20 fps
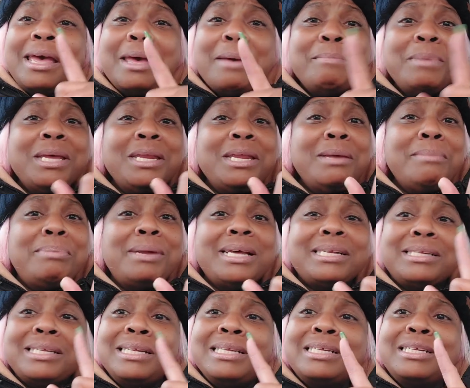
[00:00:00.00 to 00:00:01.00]
and many
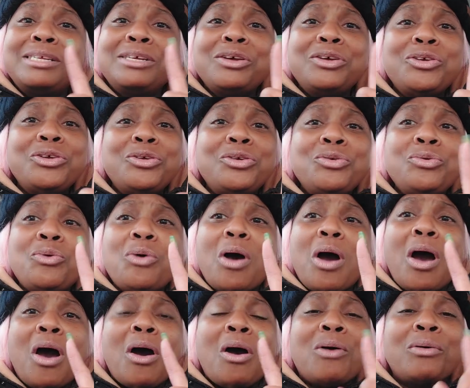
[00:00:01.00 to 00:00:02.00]
blessings to you
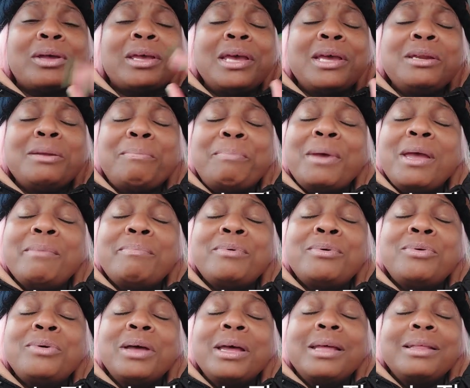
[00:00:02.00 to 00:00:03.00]
all, Kingdom
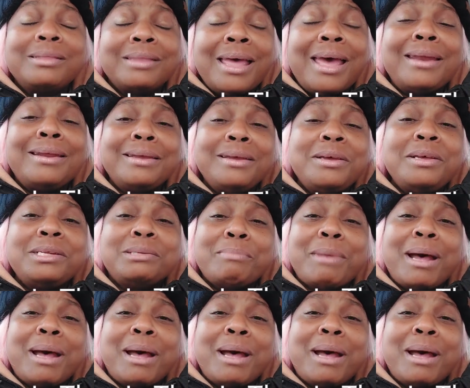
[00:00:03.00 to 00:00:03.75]
people. That is